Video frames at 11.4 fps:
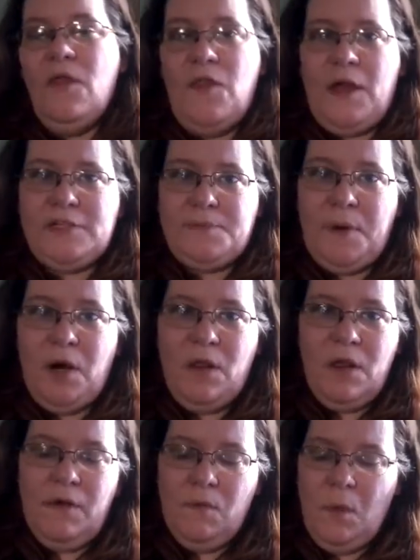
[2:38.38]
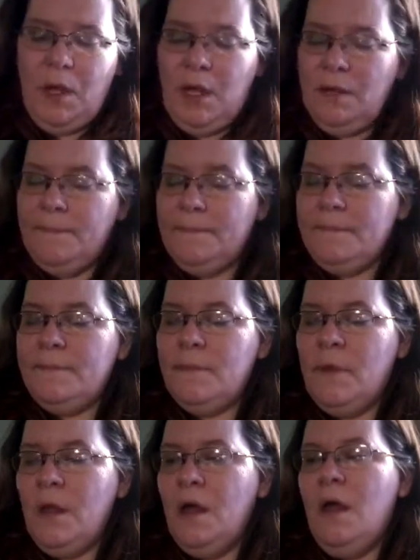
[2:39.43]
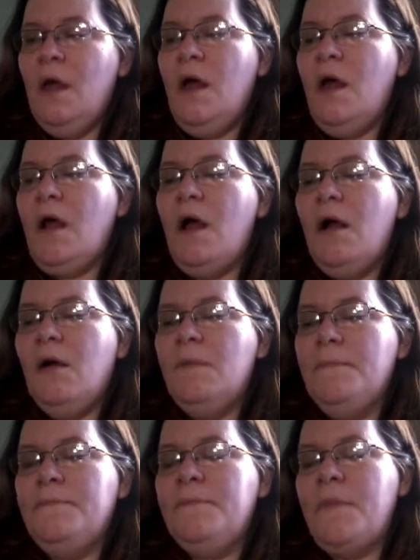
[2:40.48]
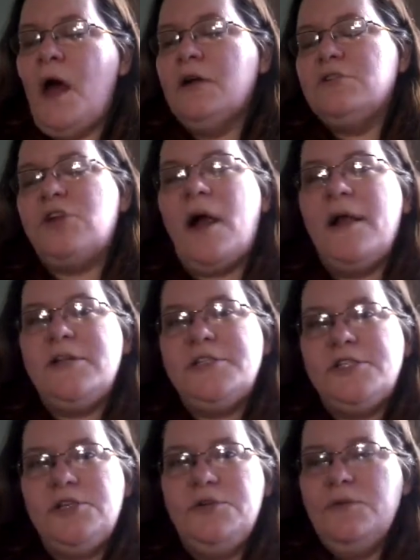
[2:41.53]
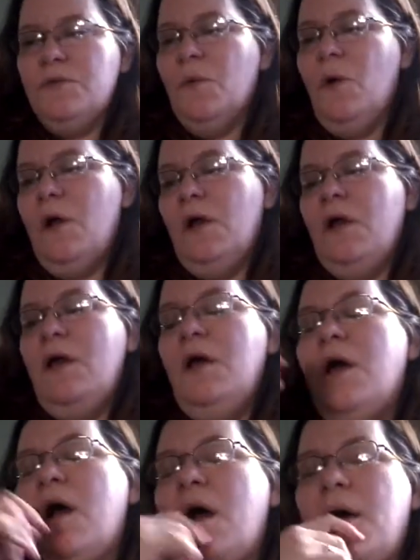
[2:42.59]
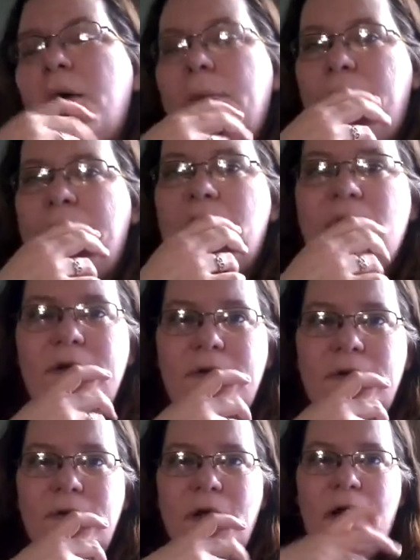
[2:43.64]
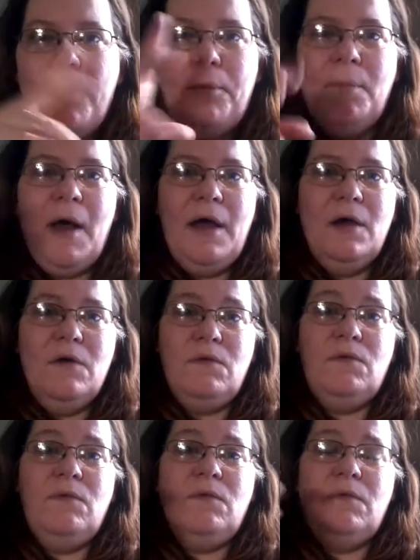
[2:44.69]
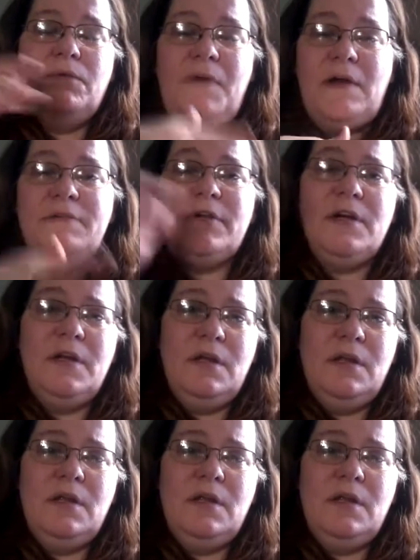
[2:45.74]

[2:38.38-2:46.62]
That's part of the giveaway. I'll try to include a couple of my own favorite